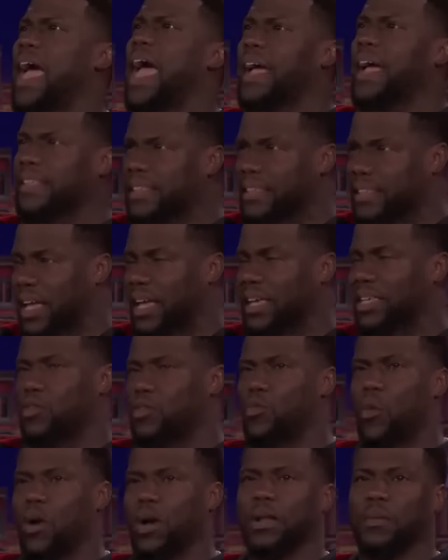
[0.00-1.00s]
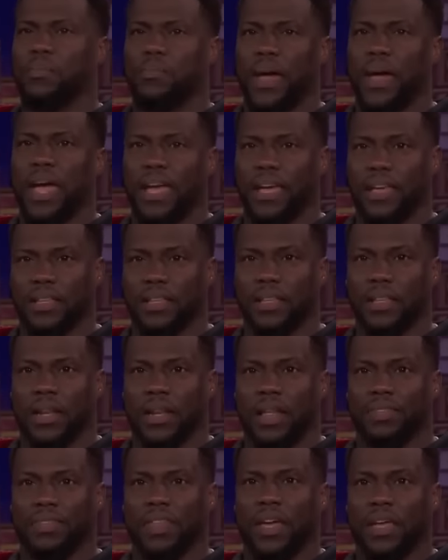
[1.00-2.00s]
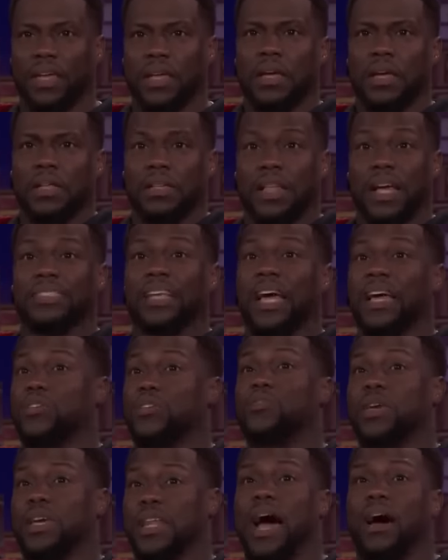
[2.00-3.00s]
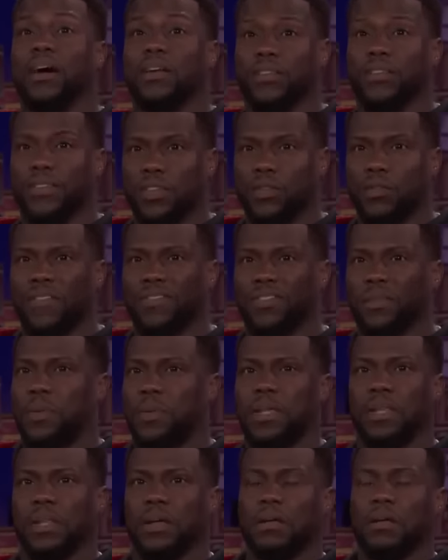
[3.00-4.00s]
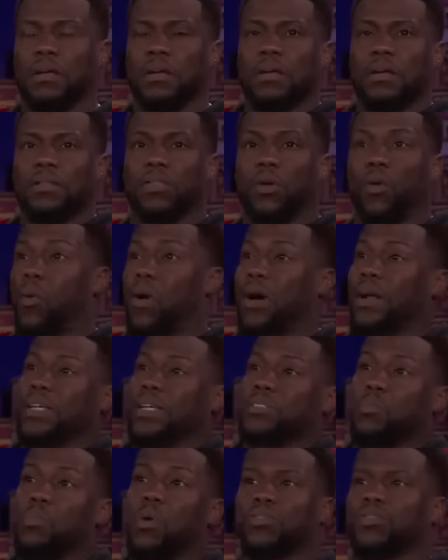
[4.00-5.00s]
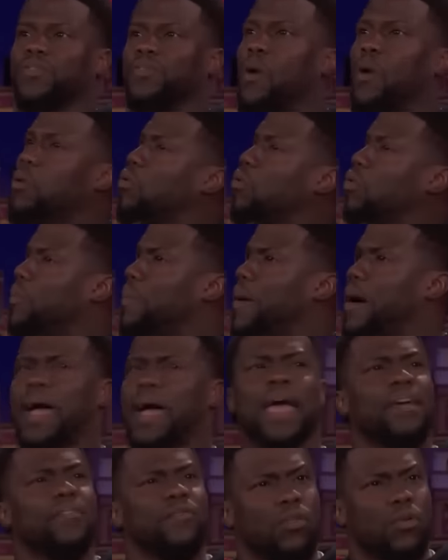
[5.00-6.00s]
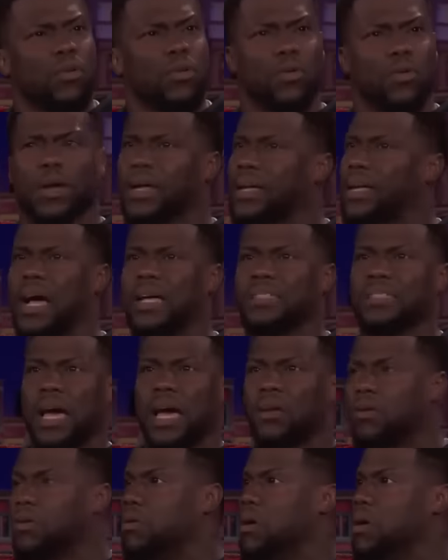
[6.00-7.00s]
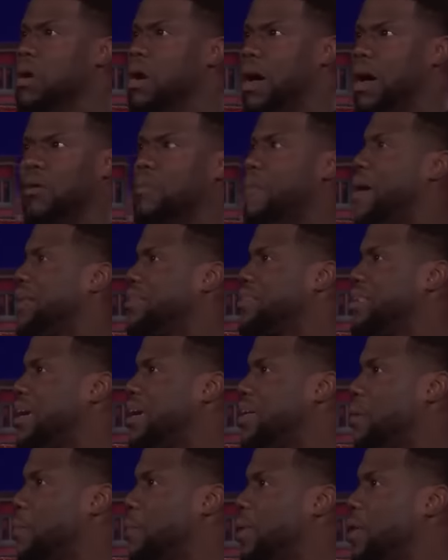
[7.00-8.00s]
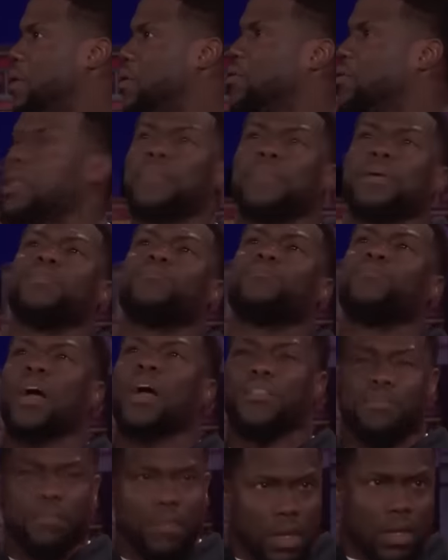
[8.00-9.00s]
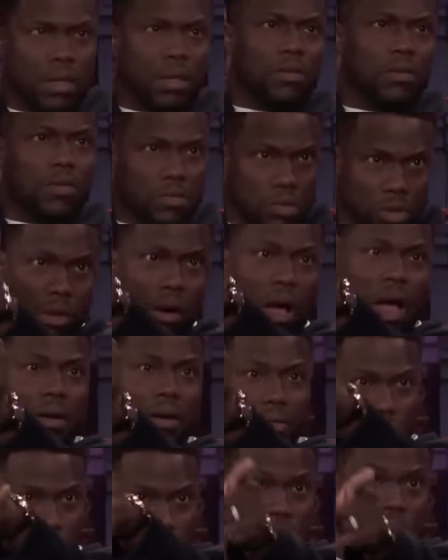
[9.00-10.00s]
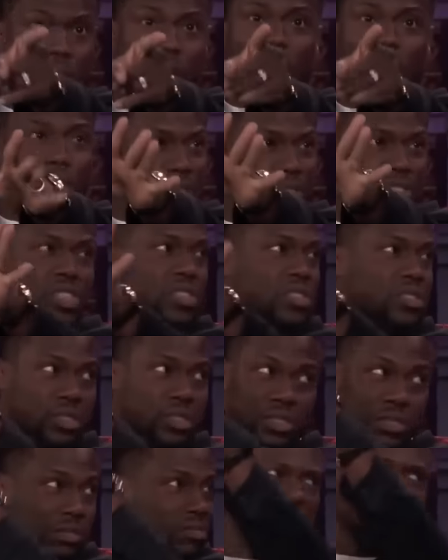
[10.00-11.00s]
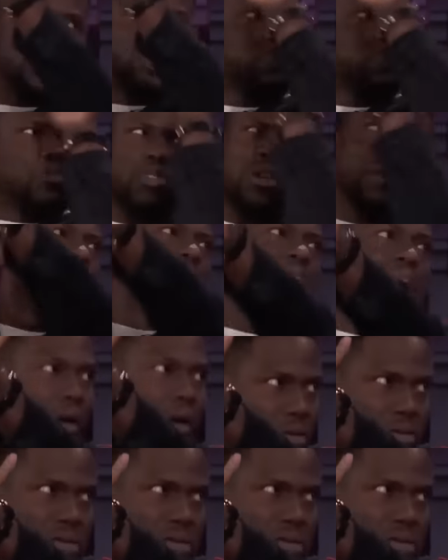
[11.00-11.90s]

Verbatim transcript: acting like you want to pay, and I think that's how you get out of it. You have to be the the one that's most vocal about, hey, real quick, guys, I don't I don't mind taking a bill. Let me, ref. Your Honor, sir, just just scream it out.